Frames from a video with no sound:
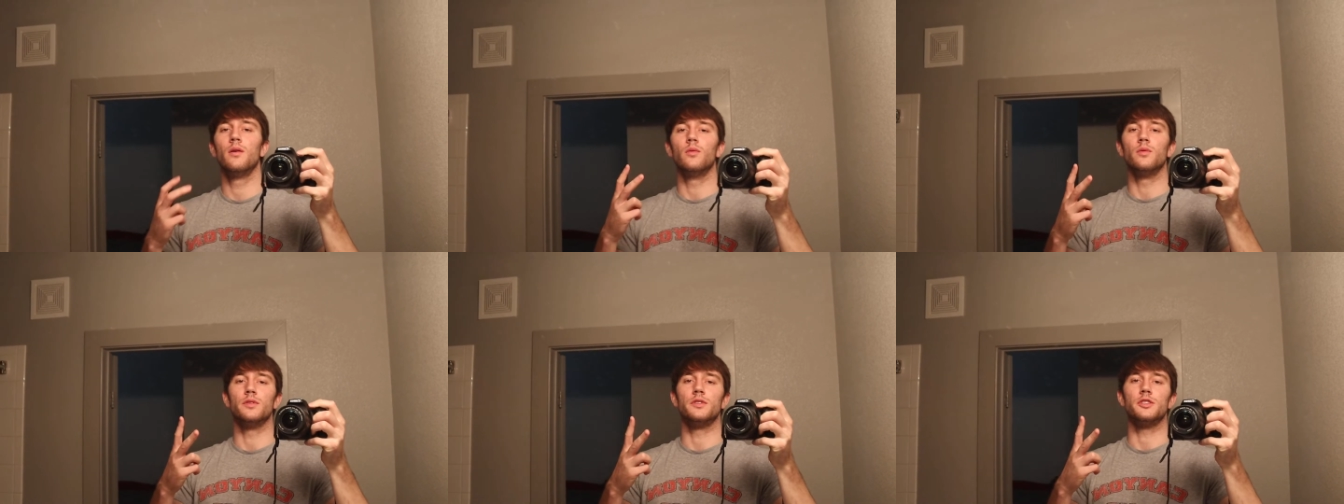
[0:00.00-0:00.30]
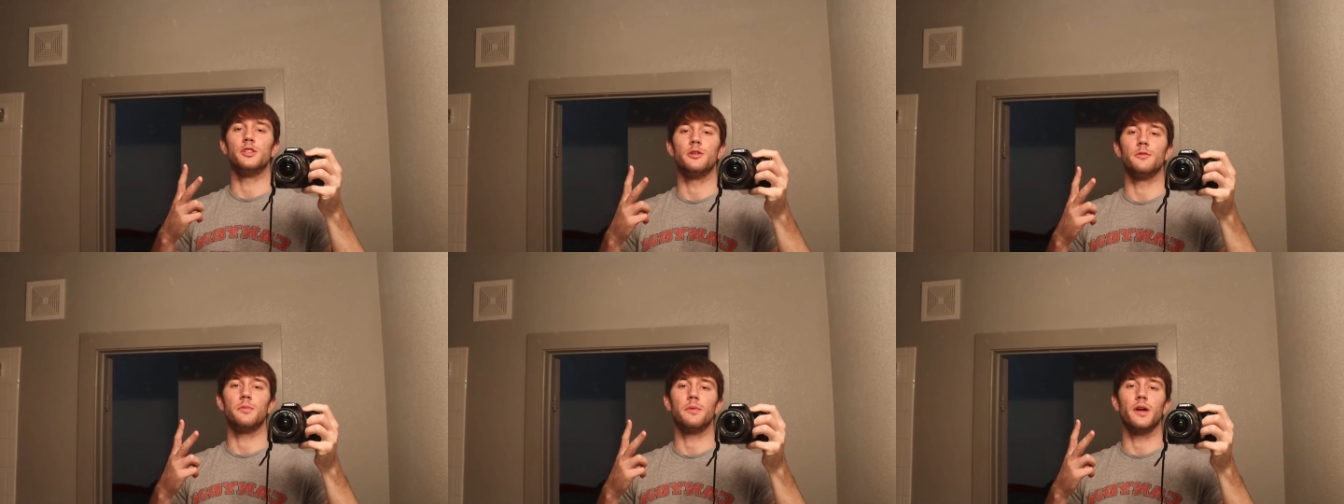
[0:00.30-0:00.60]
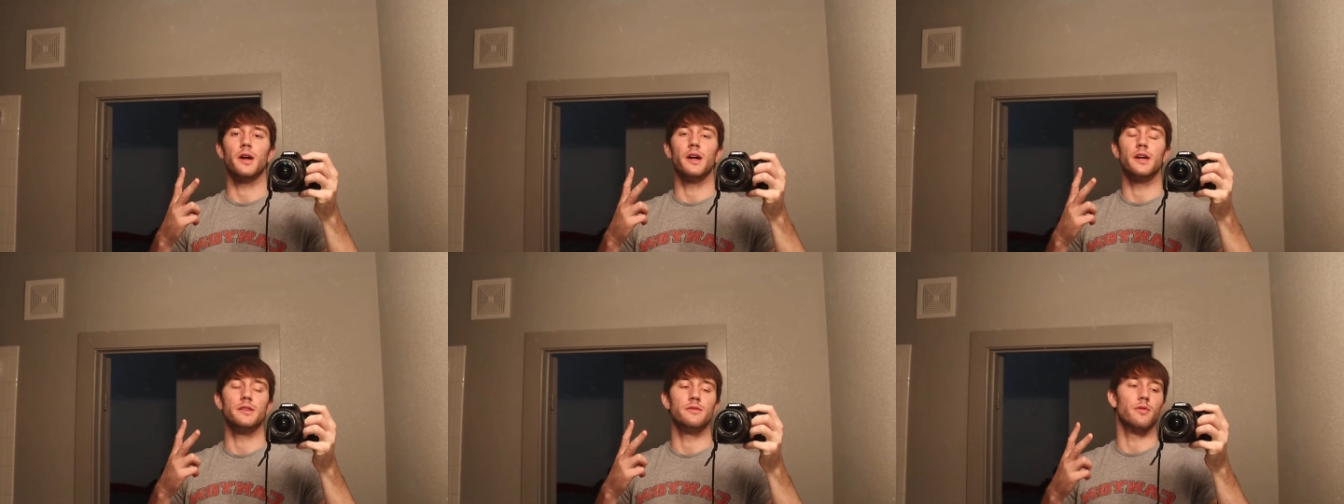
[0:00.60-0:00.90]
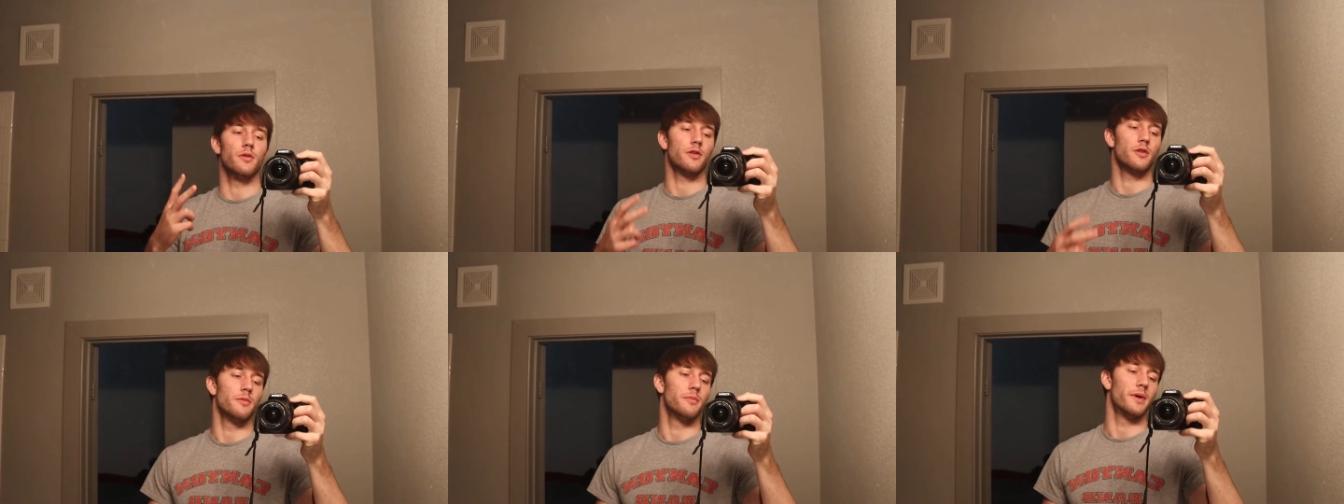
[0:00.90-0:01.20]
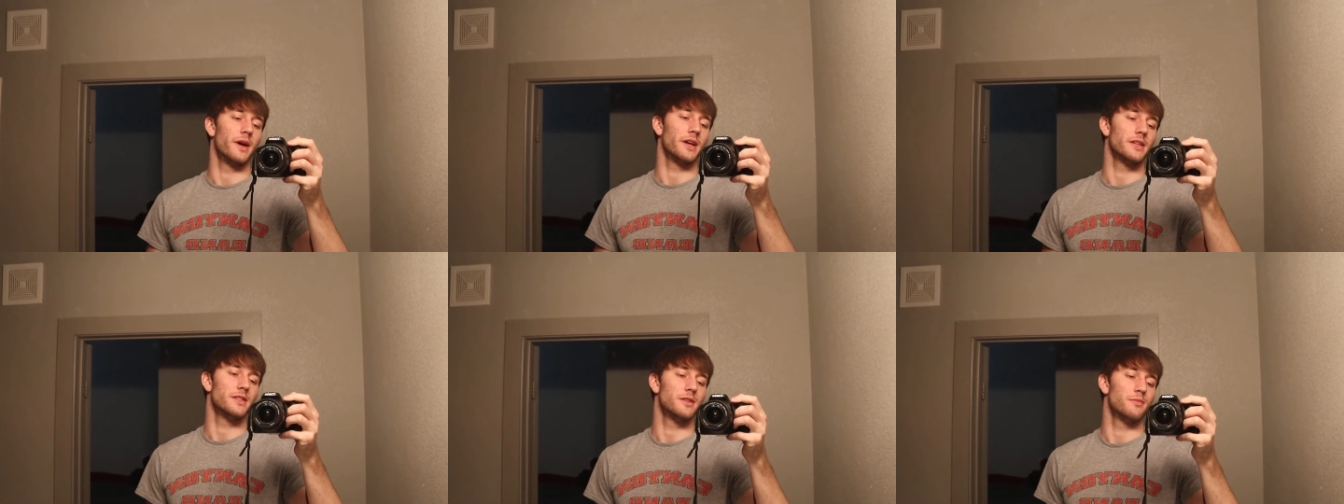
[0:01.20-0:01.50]
What's up guys, welcome
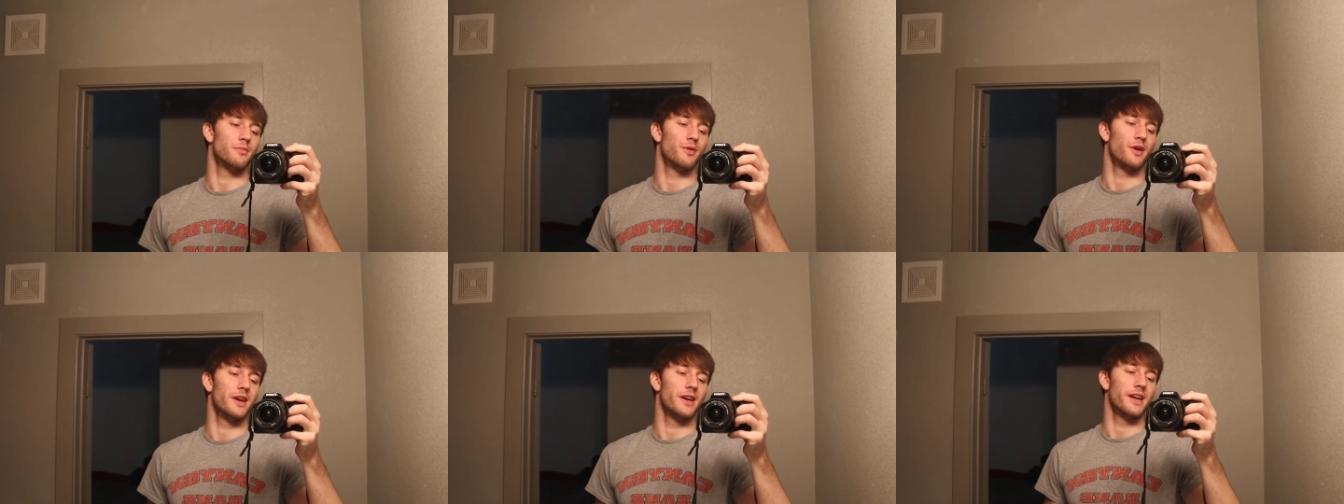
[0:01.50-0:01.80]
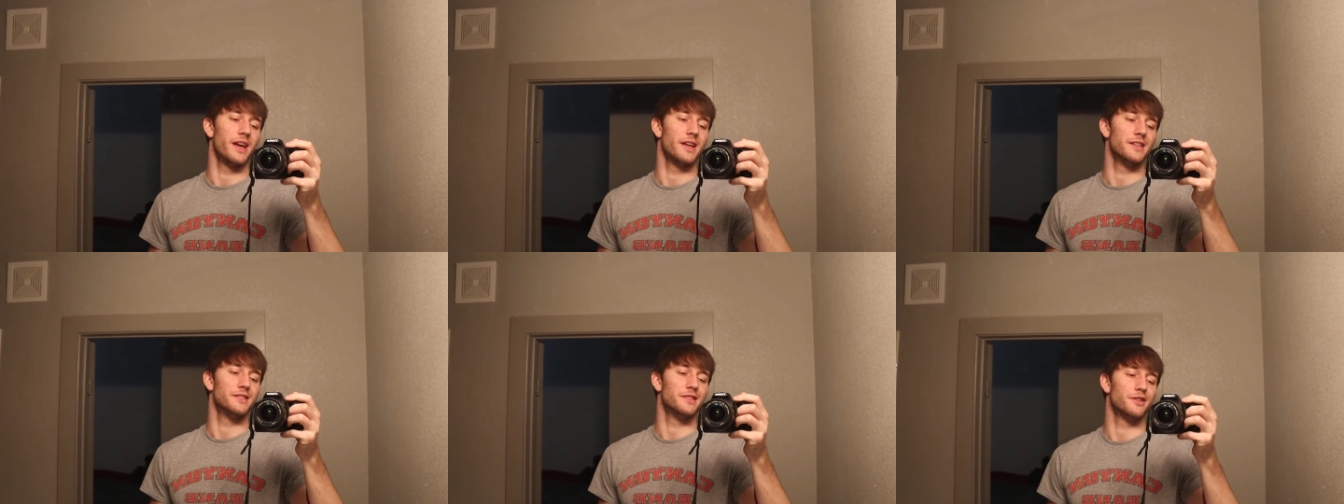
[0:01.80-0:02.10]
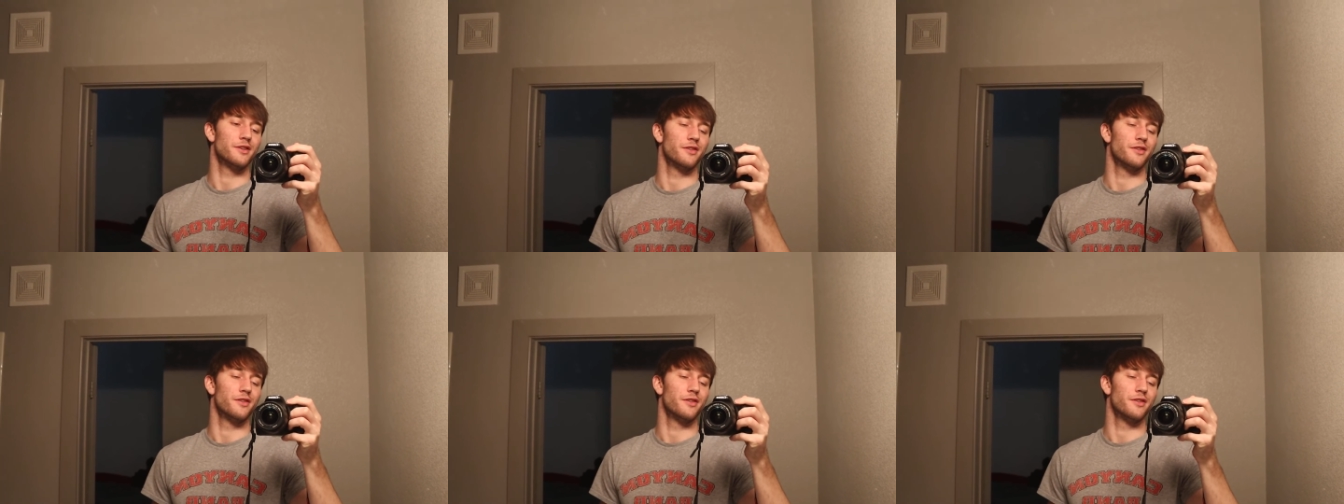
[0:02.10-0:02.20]
back to Brain Gains.